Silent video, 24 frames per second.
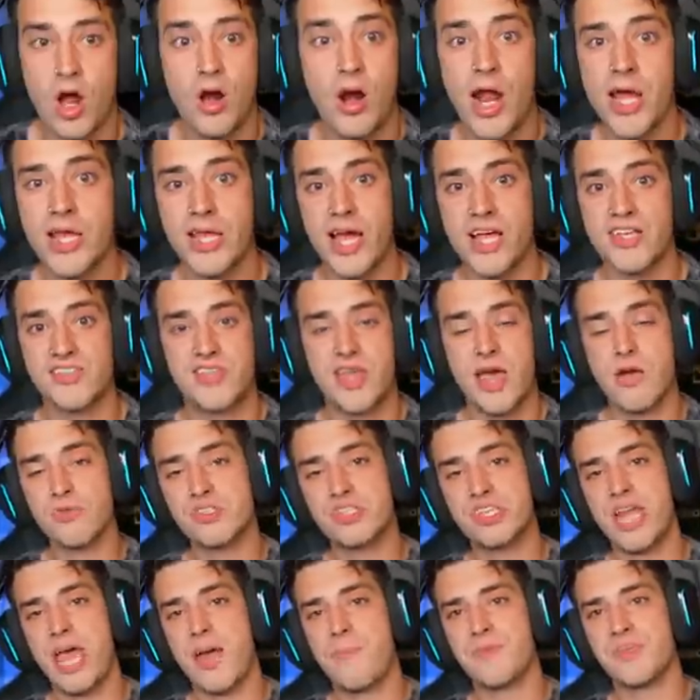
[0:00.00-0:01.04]
All right, guys, that
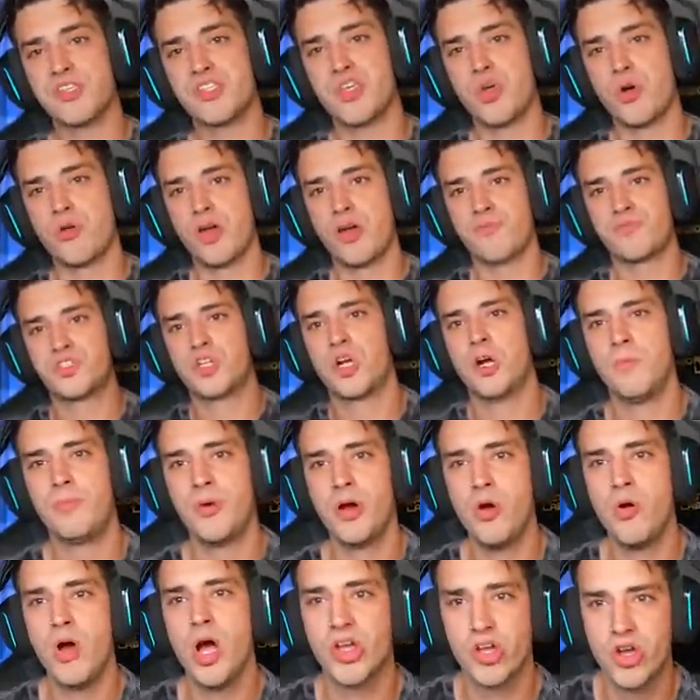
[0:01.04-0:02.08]
was an episode of
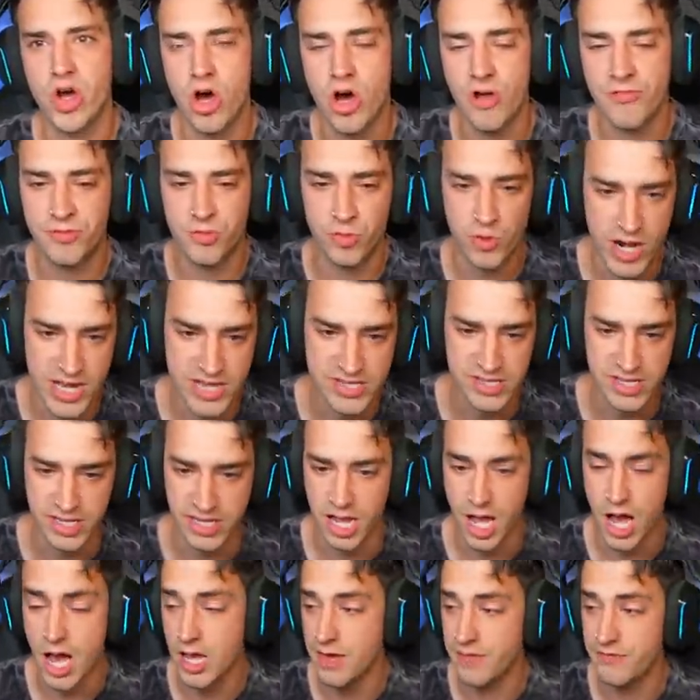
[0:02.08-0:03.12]
Turbo Golf Racing.
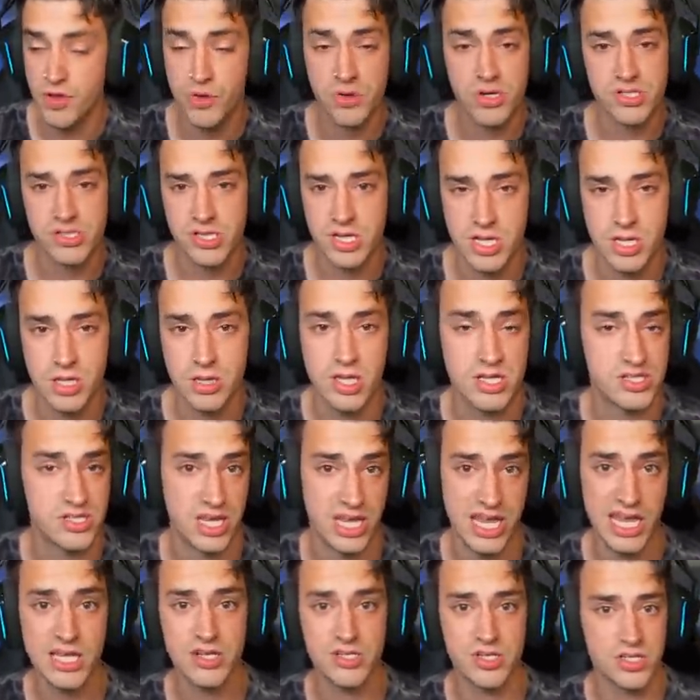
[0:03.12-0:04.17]
If you want to see this
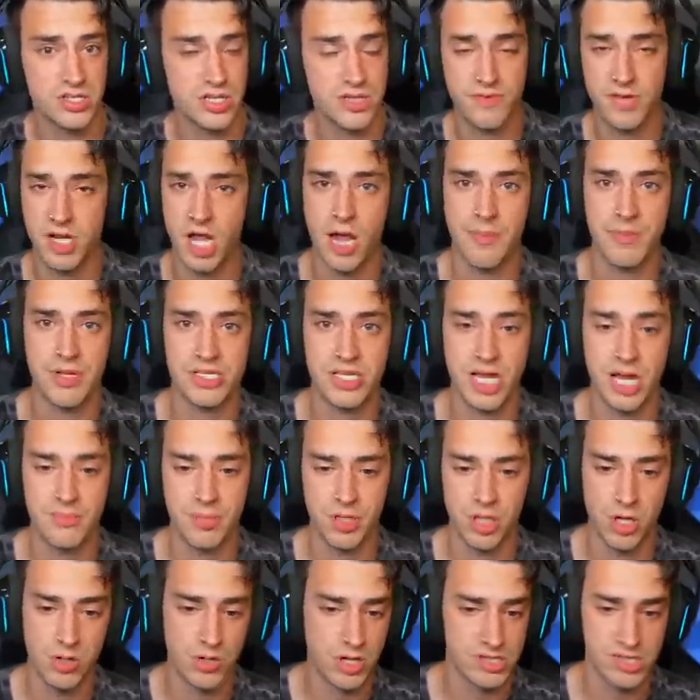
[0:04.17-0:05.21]
again, just leave a comment down
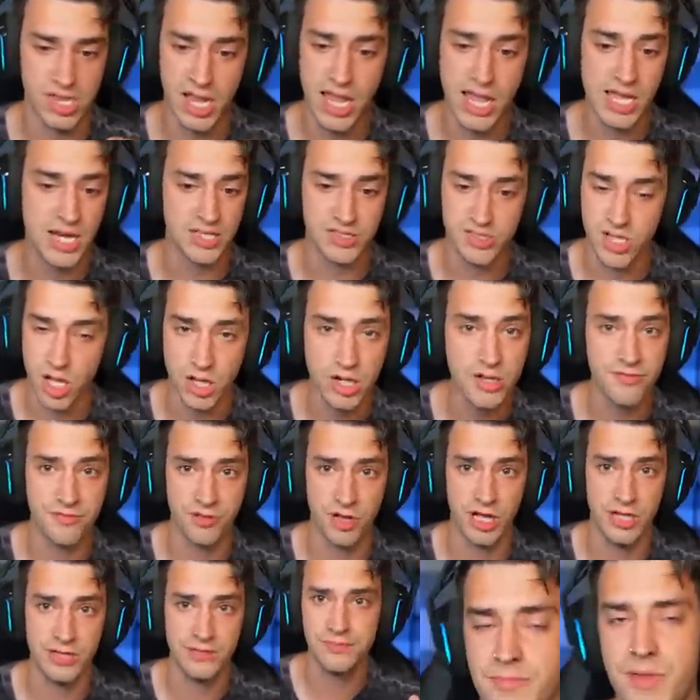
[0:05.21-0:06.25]
below because I had a ton of
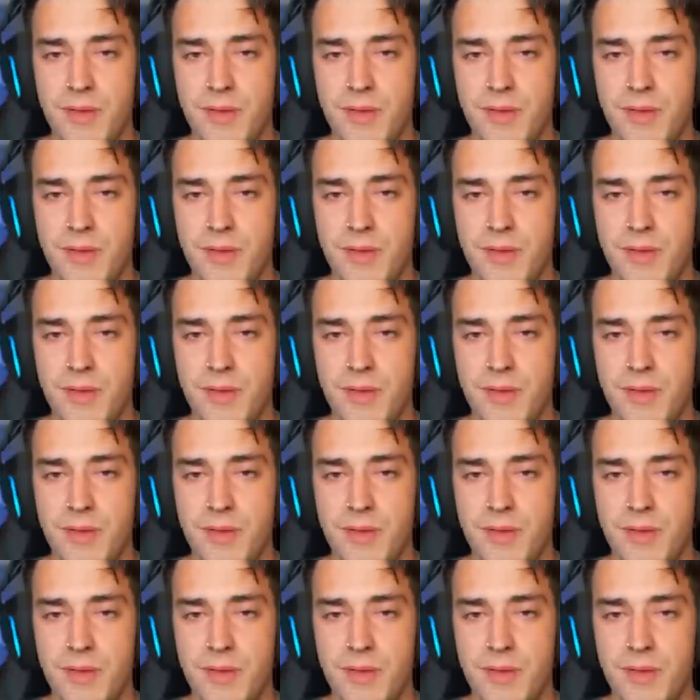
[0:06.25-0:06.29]
fun.